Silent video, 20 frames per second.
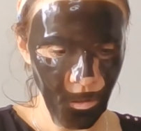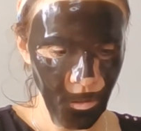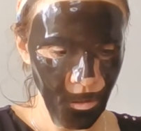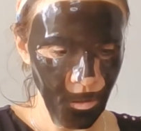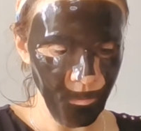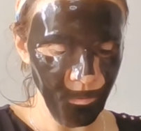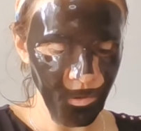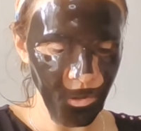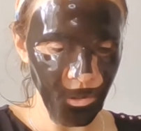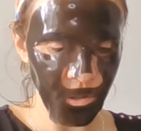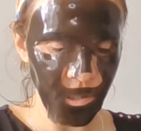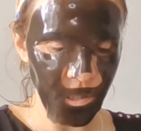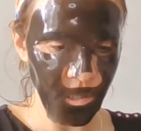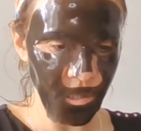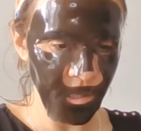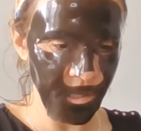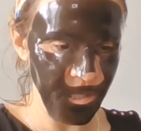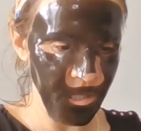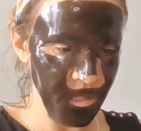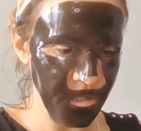I'm gonna
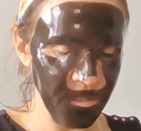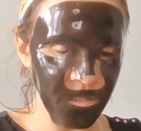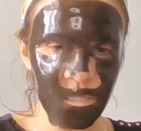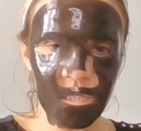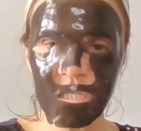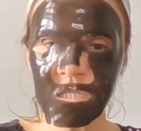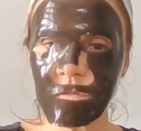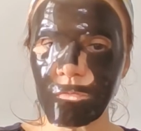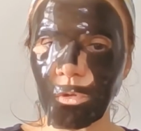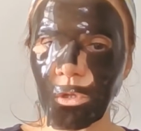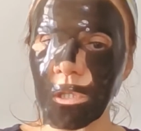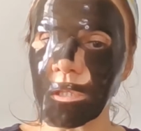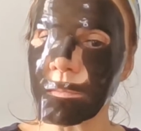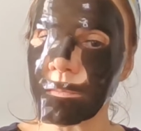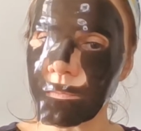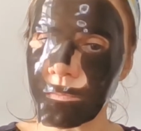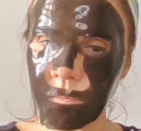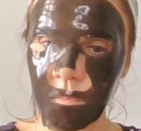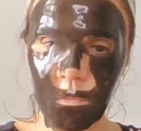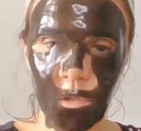add this
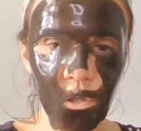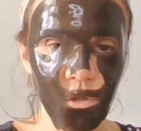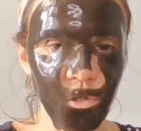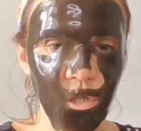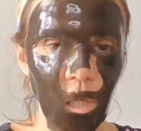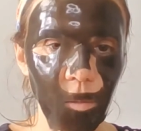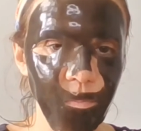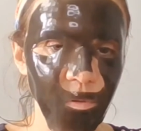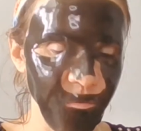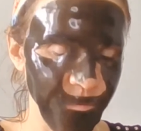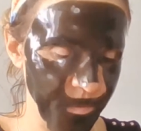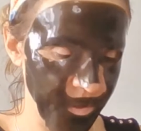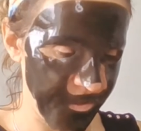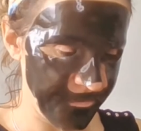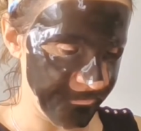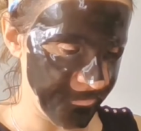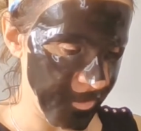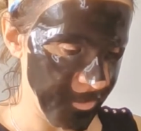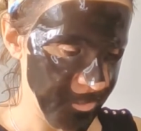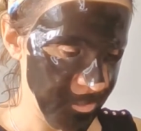one on top of my
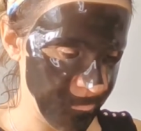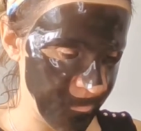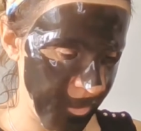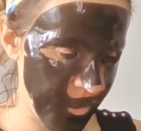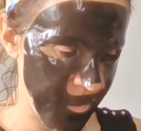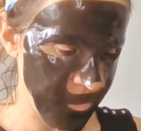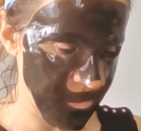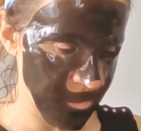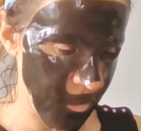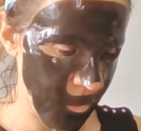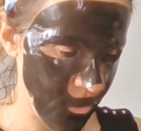face mask.